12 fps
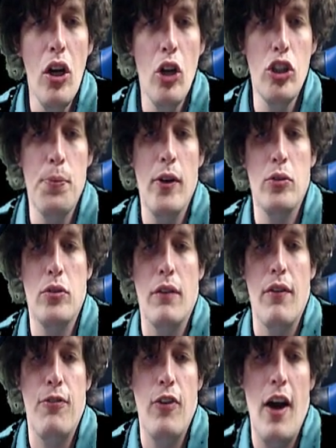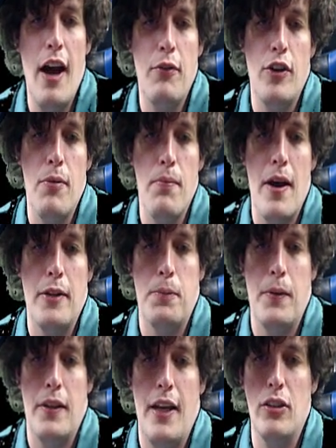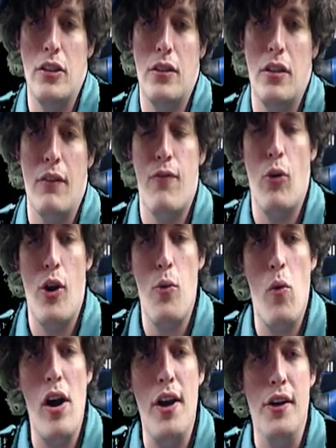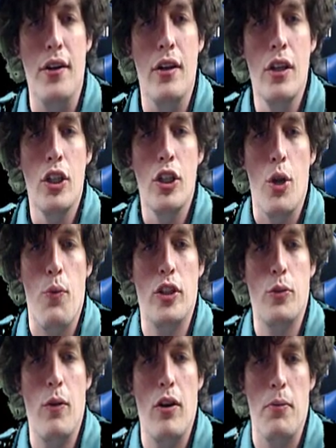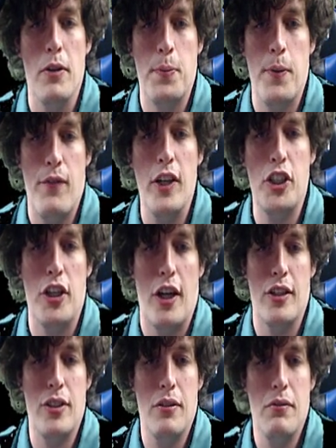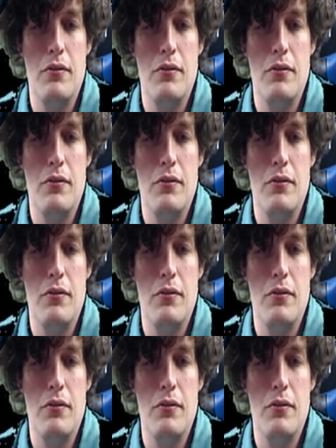It appears level 5 when you met, but now it's level 41. Very well, you must be affectionate.